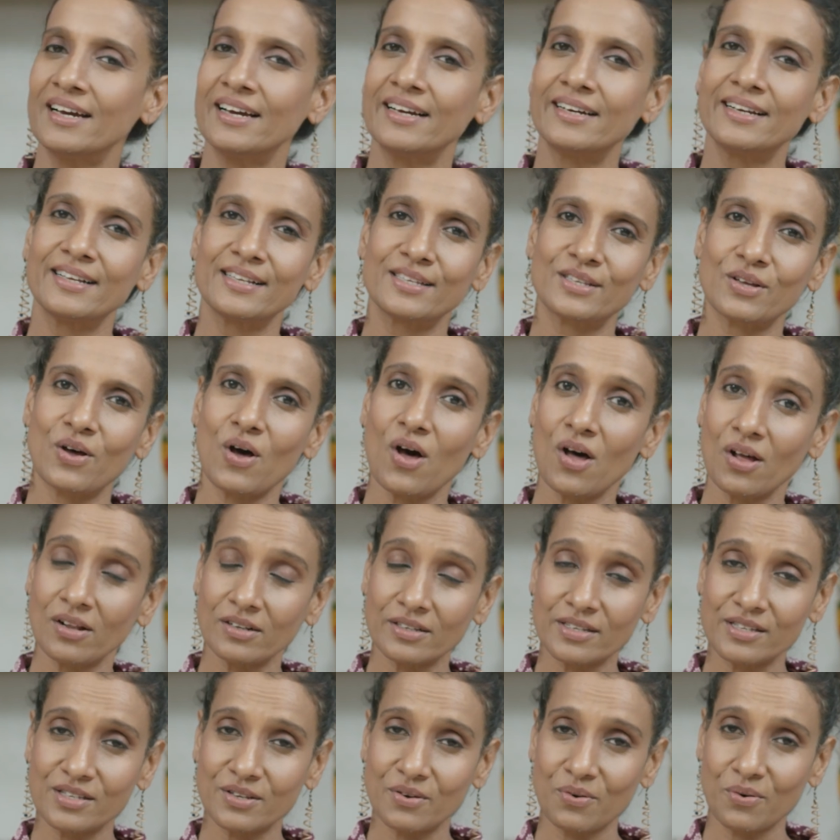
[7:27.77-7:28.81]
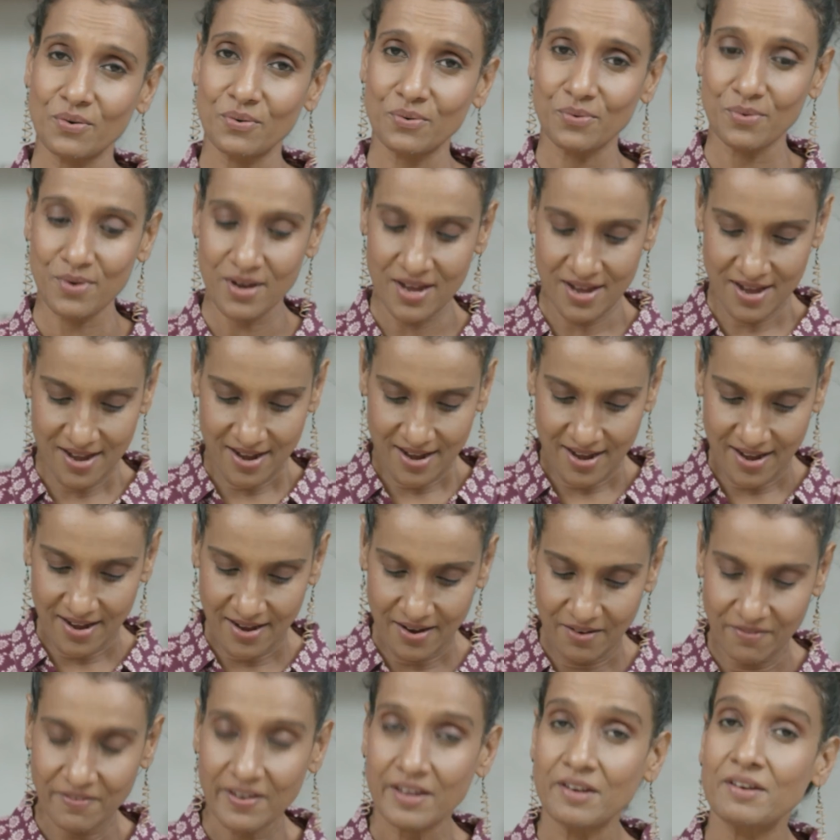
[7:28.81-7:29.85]
It is also
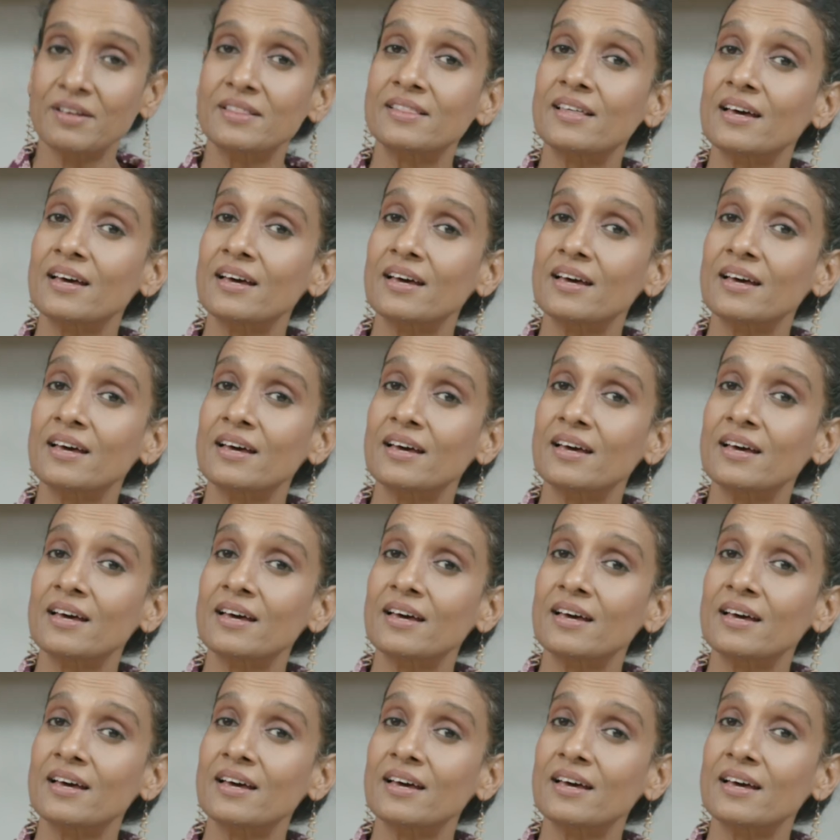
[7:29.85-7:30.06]
uh, very